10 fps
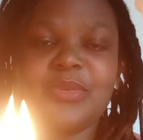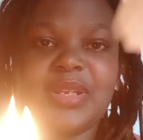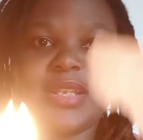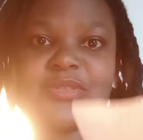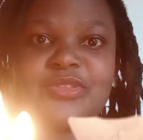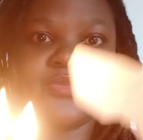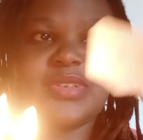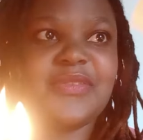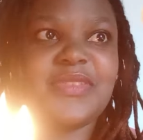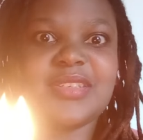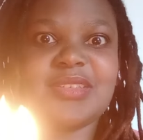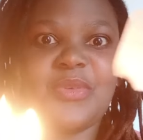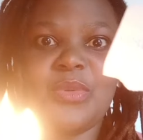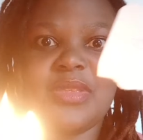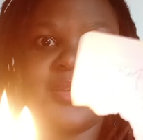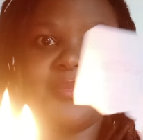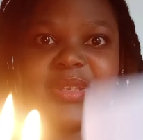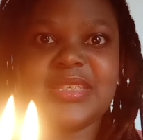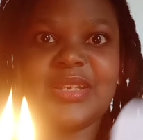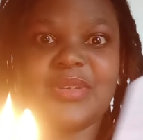what I'll do if this whole thing
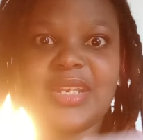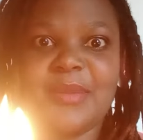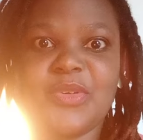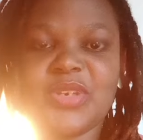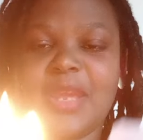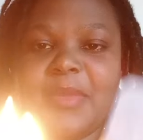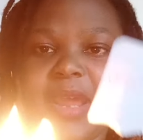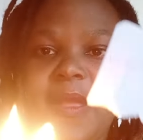burns out and I'm on camera.